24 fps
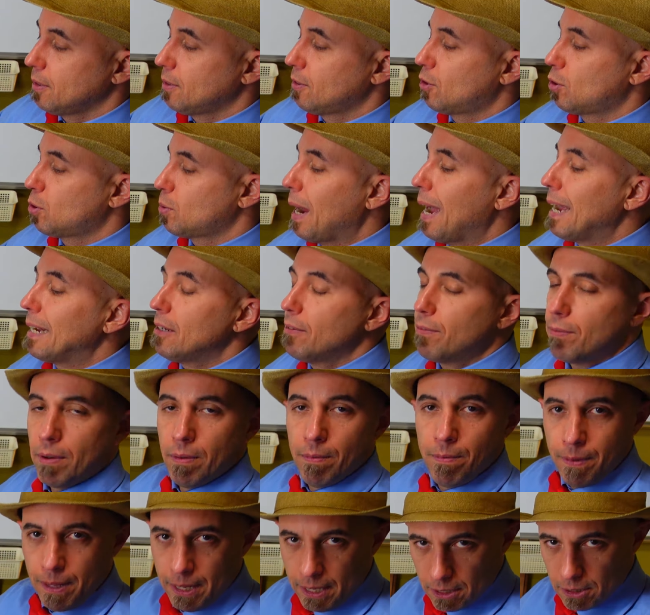try
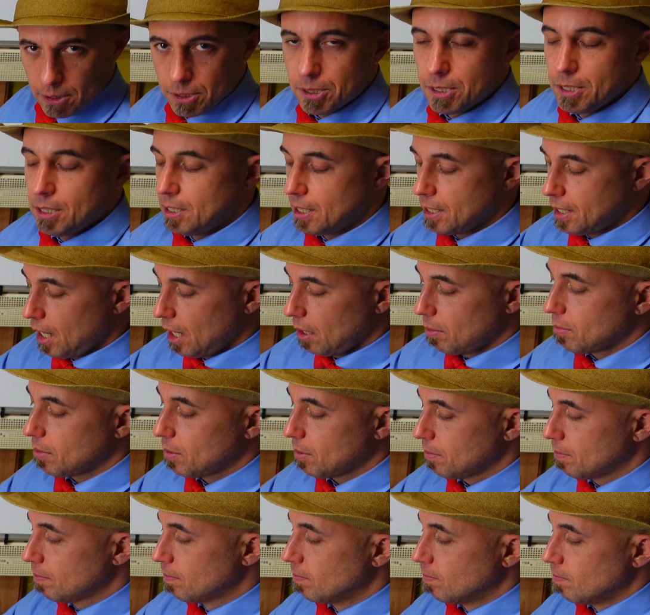different things in the game.
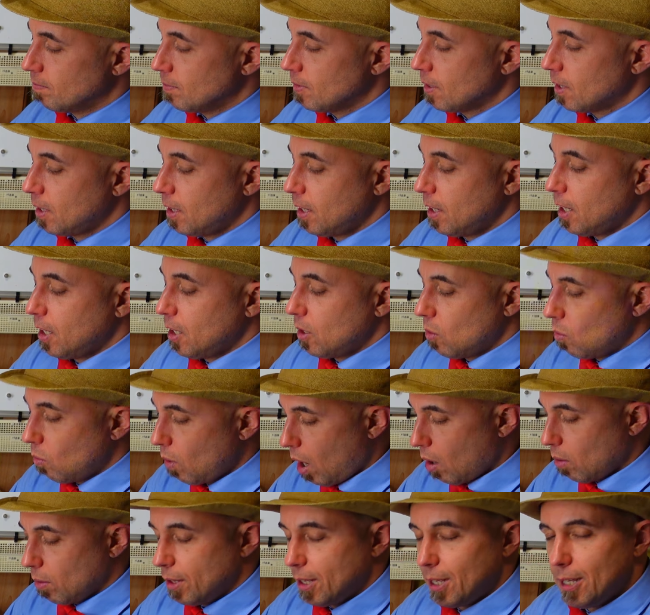
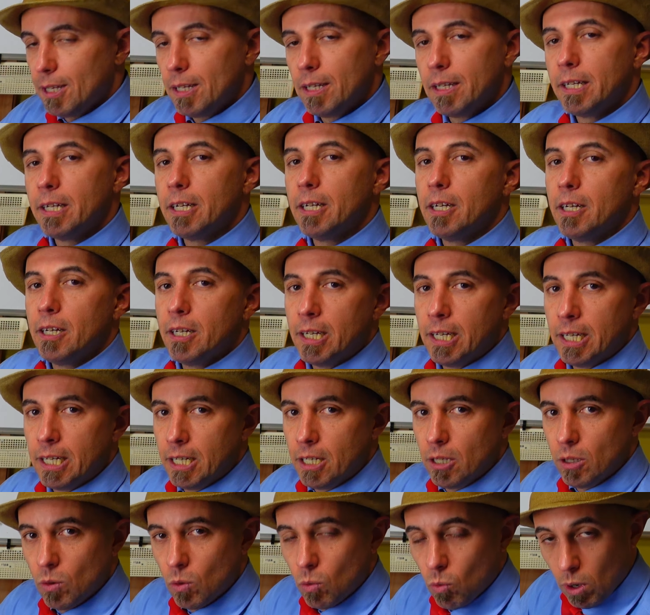Well,
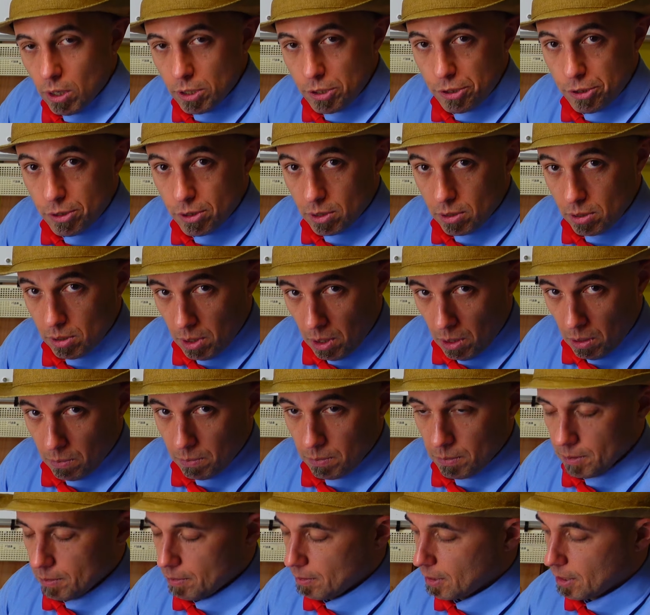once you're
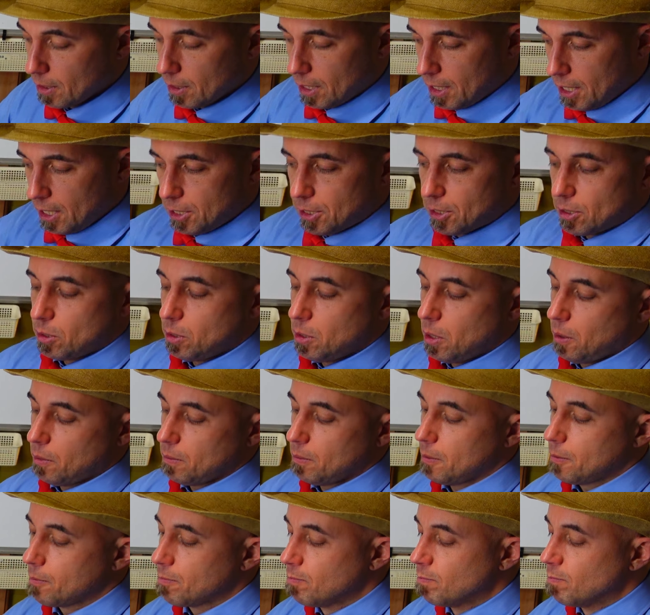done, the kids are
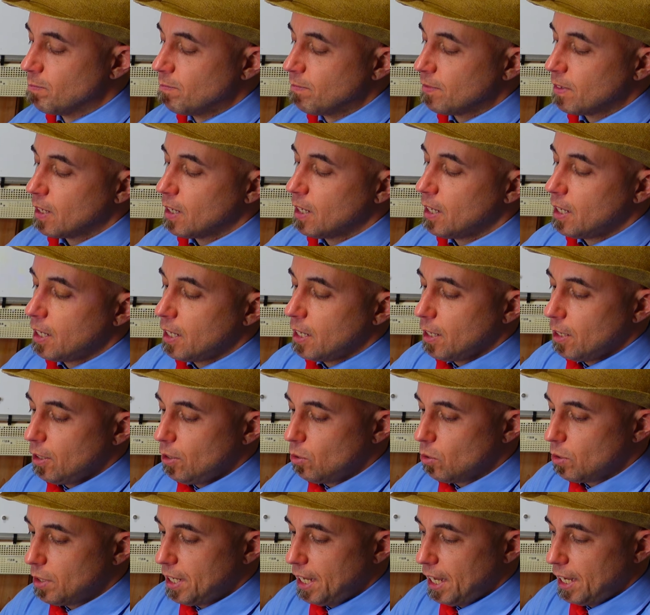done,
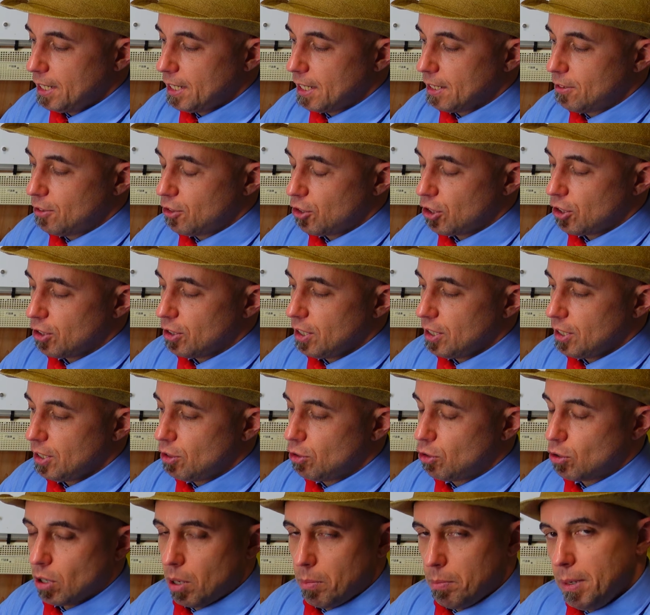you can turn this
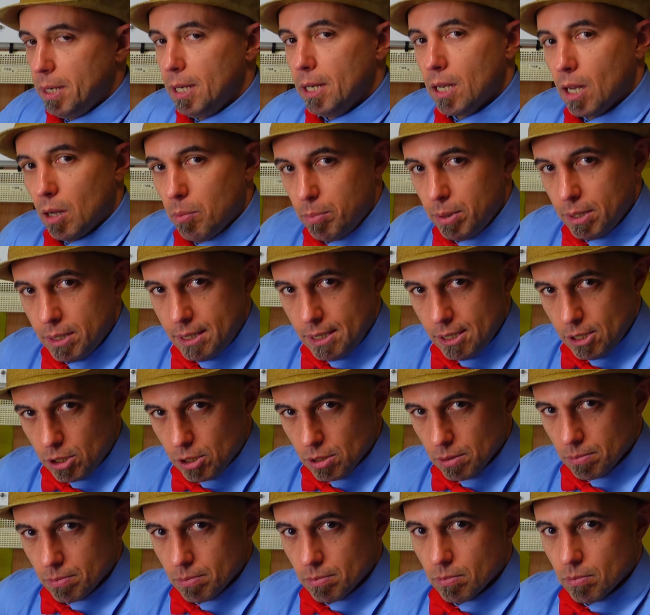into a mini
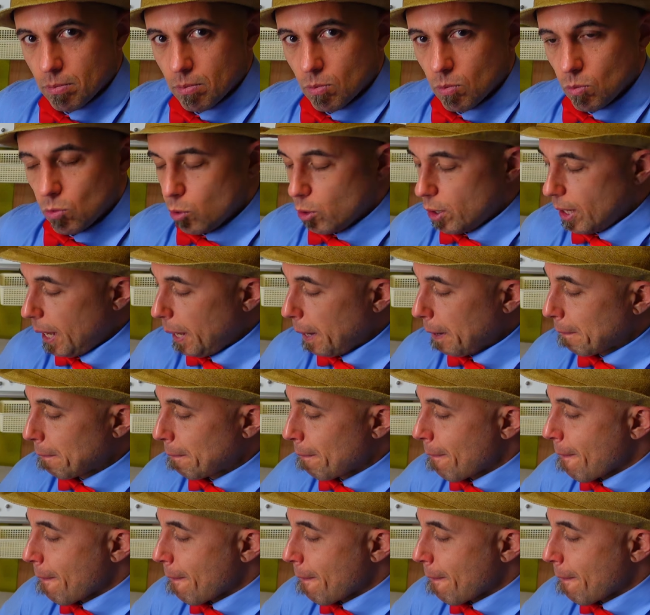competition. Okay?